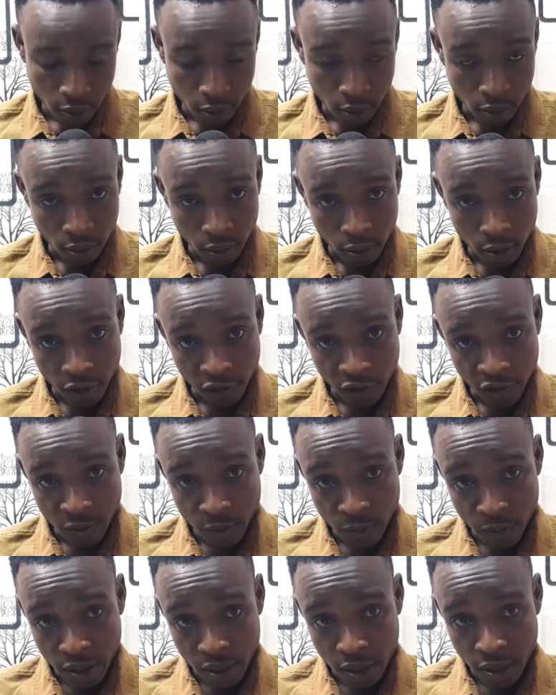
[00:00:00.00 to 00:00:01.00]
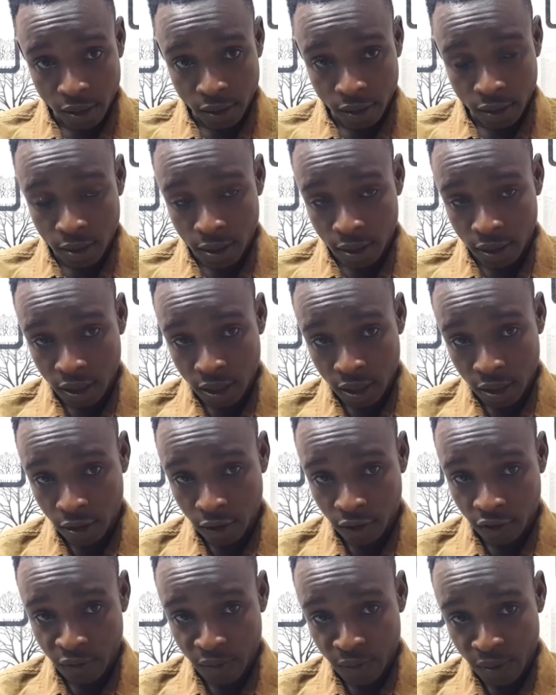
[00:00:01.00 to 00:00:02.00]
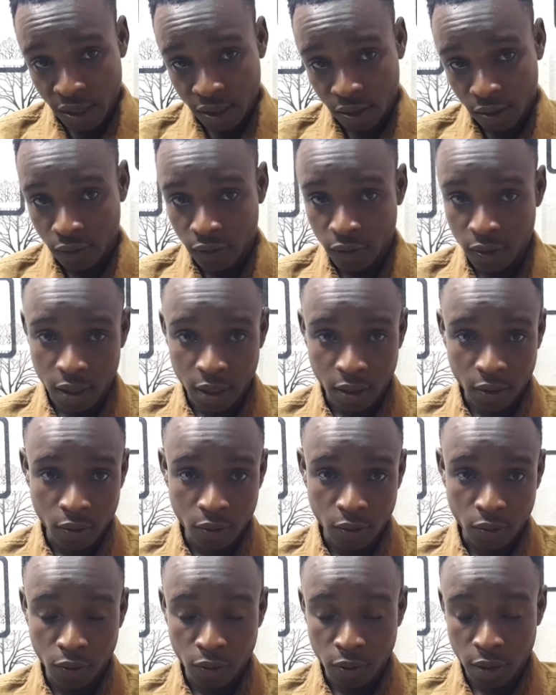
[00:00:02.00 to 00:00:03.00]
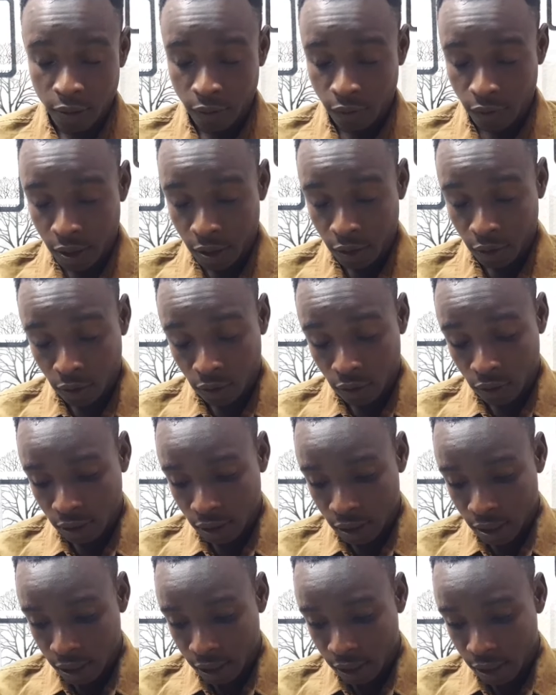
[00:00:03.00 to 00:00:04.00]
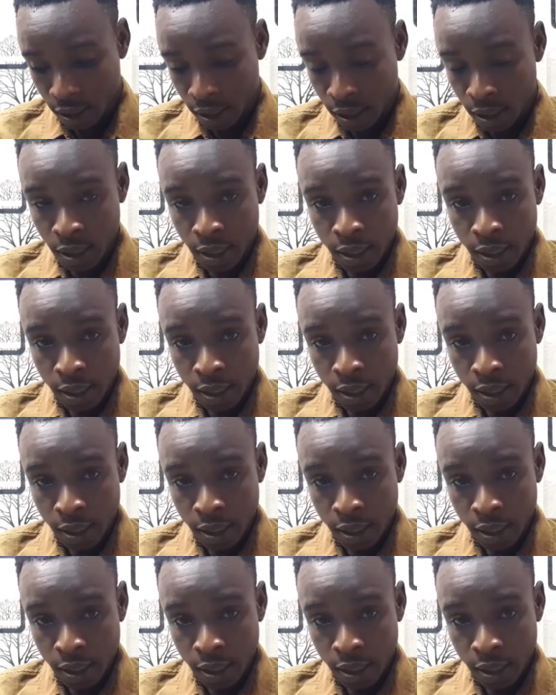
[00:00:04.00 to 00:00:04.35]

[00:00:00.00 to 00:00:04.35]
the government, Nigeria government, over coronavirus and